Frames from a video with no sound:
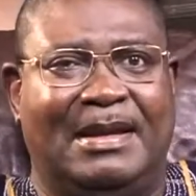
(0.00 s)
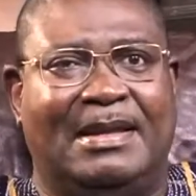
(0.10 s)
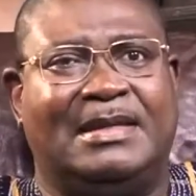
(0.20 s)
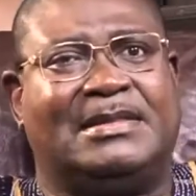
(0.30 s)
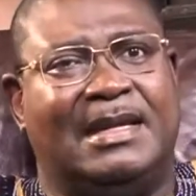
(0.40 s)

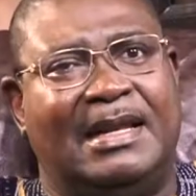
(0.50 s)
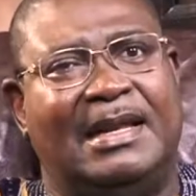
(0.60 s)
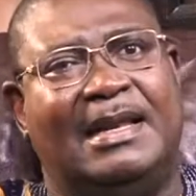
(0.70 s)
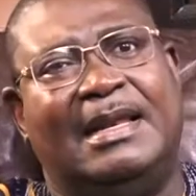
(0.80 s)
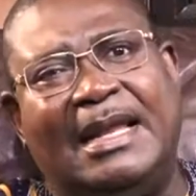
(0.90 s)
Let's
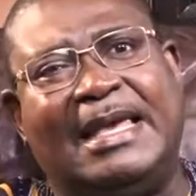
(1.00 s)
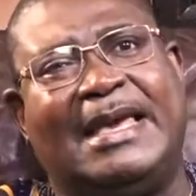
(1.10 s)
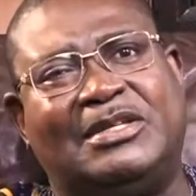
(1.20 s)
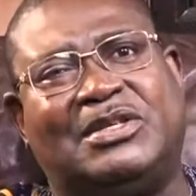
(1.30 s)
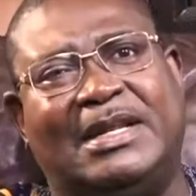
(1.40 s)

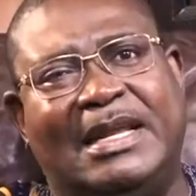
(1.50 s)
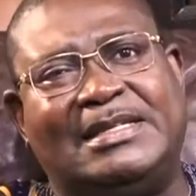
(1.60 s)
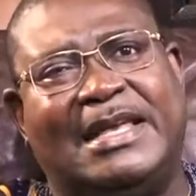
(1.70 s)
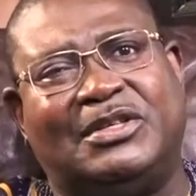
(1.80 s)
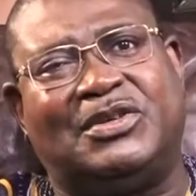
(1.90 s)

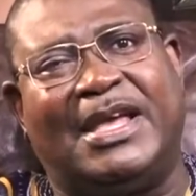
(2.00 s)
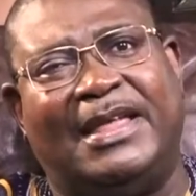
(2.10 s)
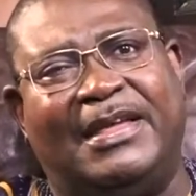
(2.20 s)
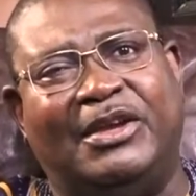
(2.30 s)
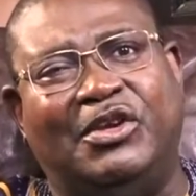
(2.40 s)
get
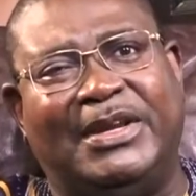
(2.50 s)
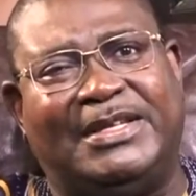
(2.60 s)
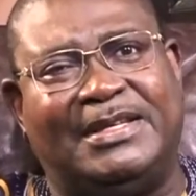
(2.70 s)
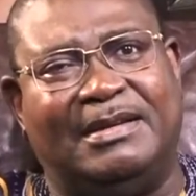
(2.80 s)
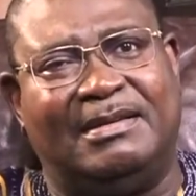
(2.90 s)
together in unity.